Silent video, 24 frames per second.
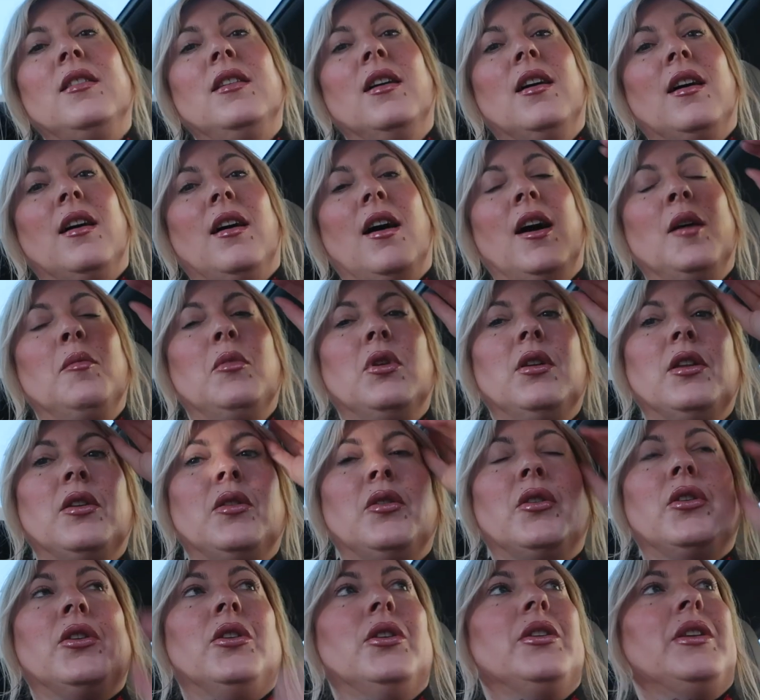Yeah, I'm a
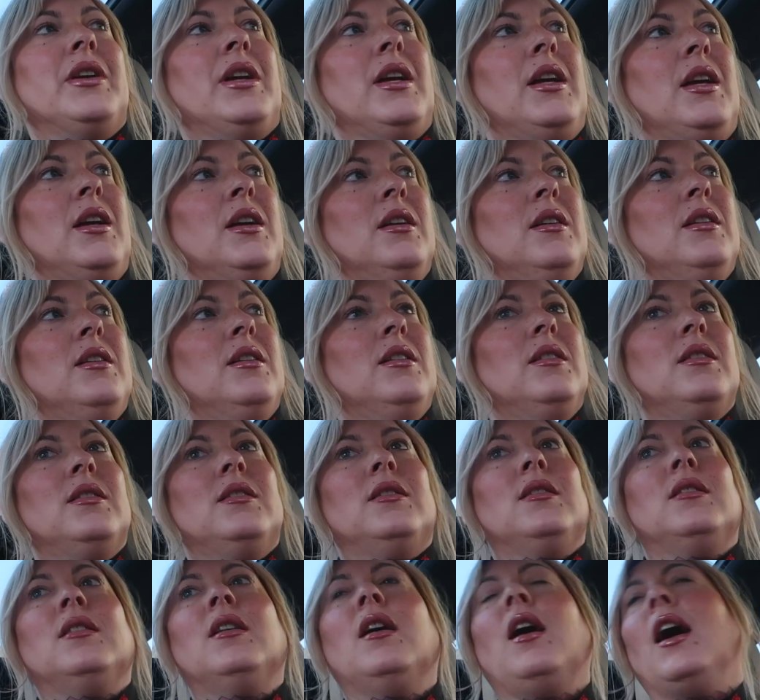little early.
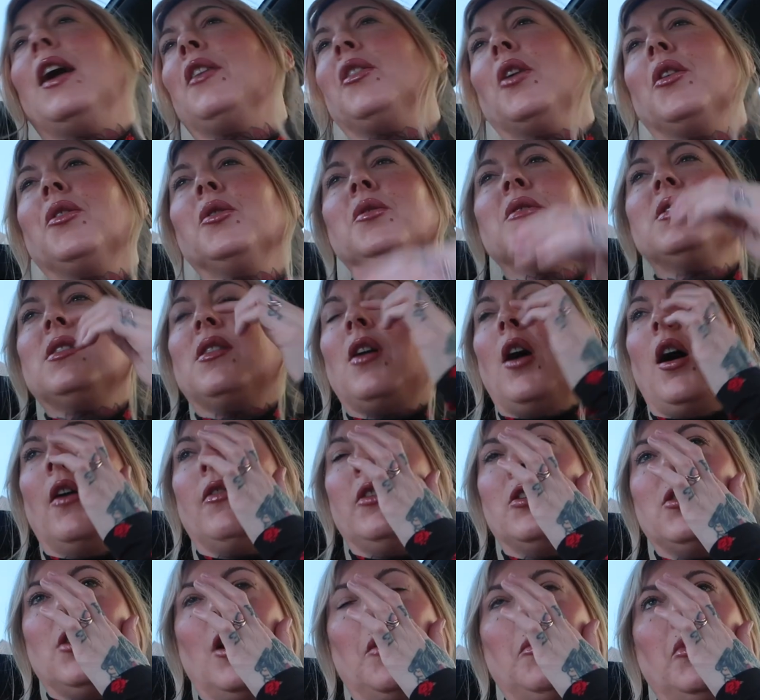I thought there was a
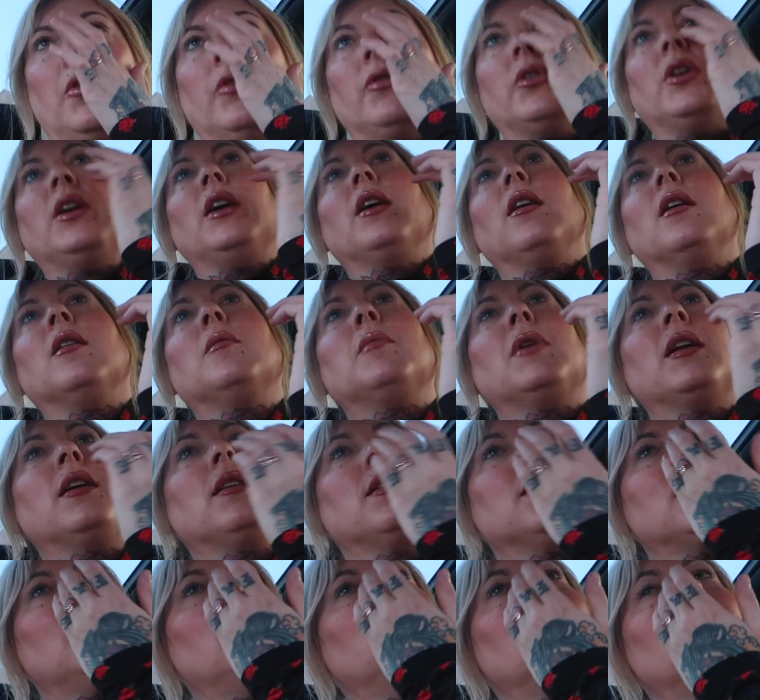coffee shop over here, but I
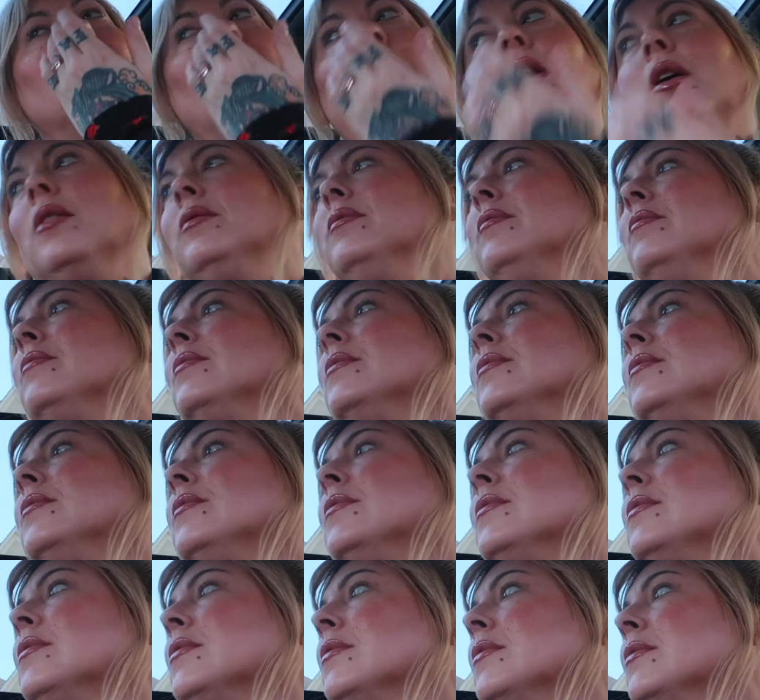guess I was wrong.
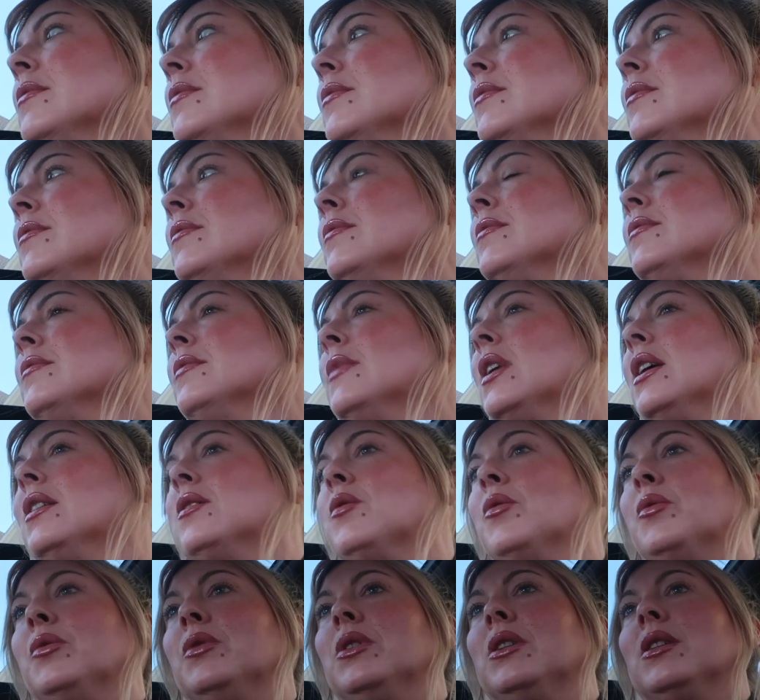It's
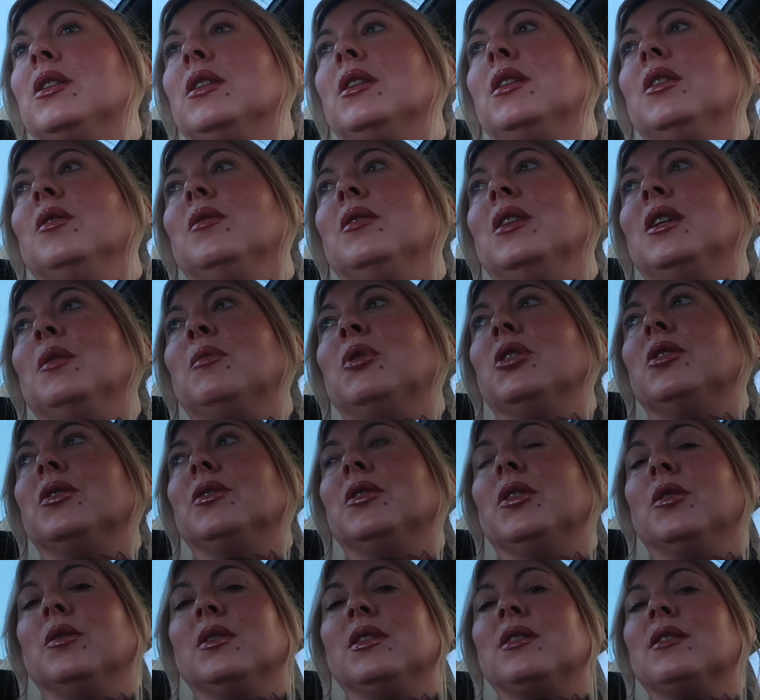a really cute neighborhood
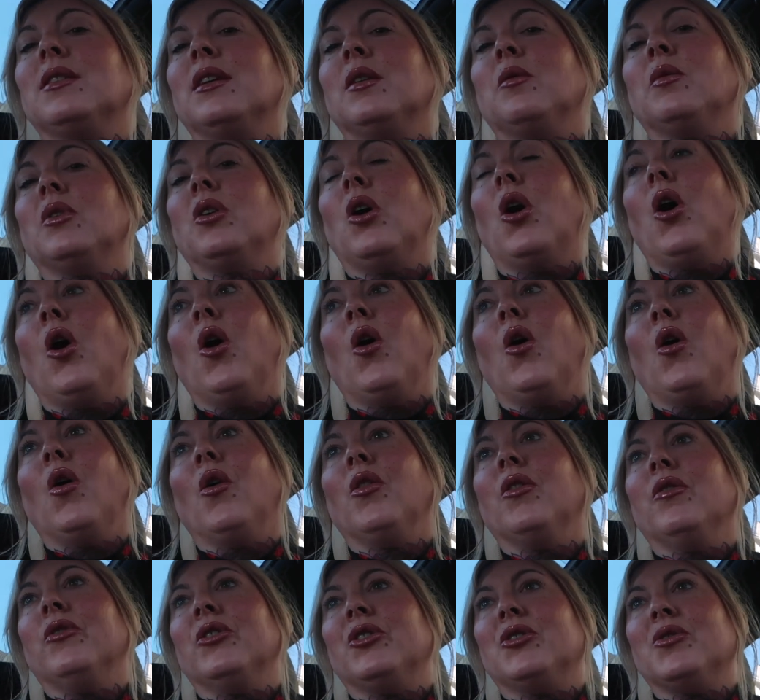though. It's like where all
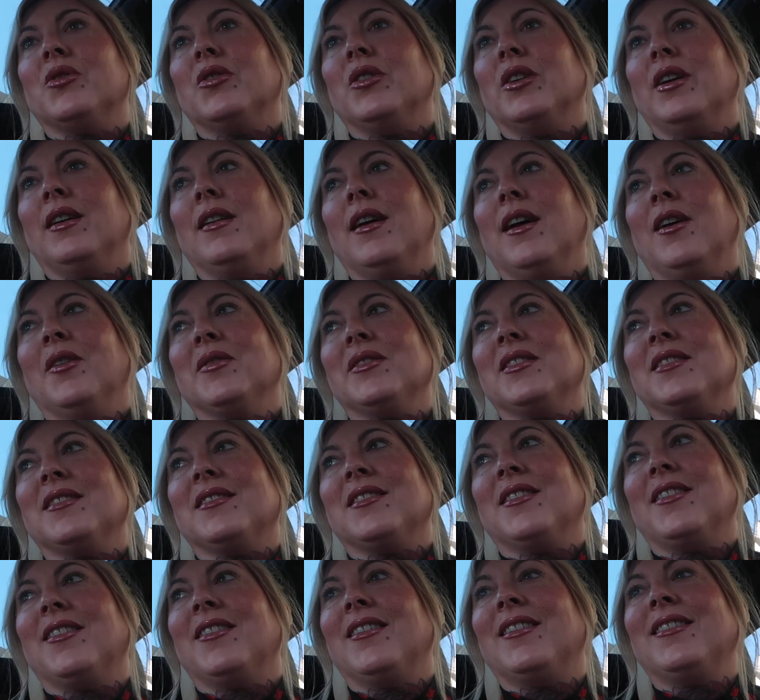the Victorian houses
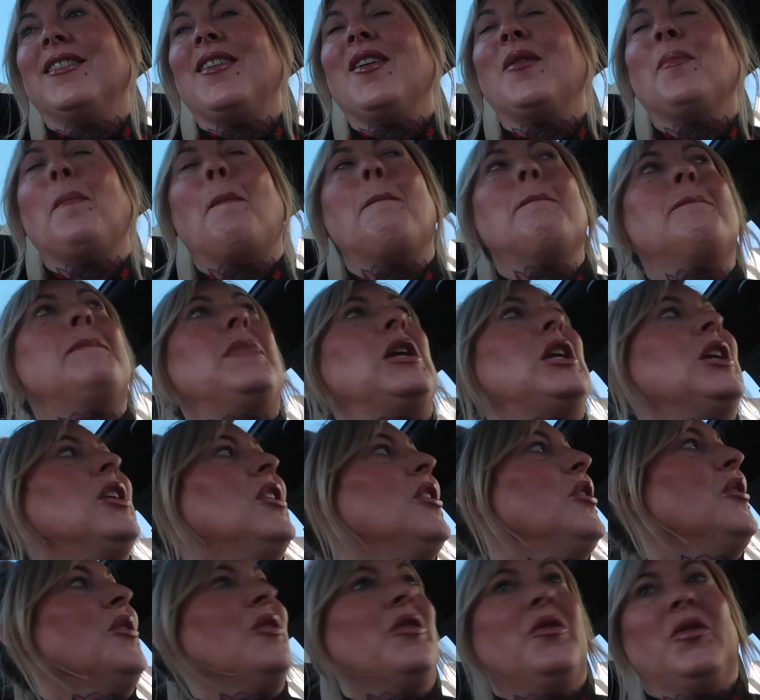are.
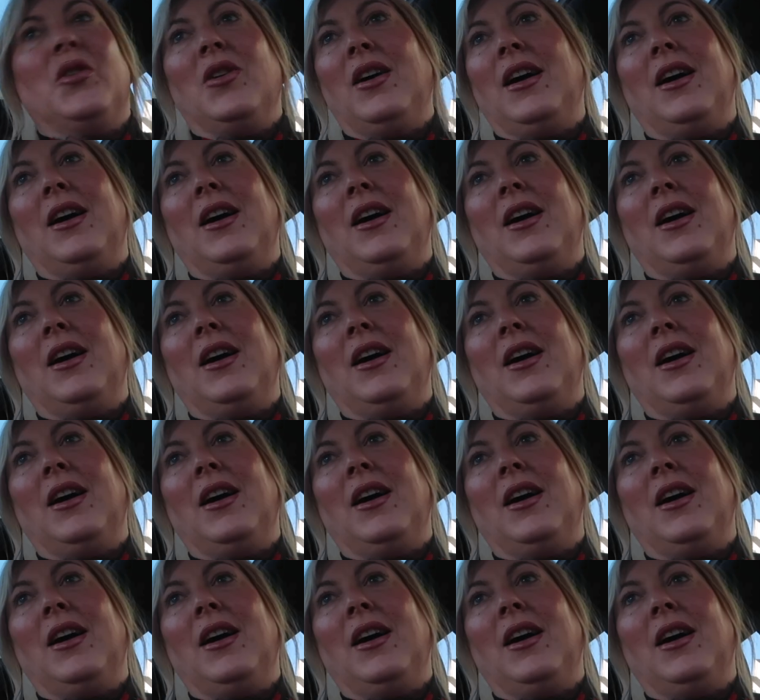Beautiful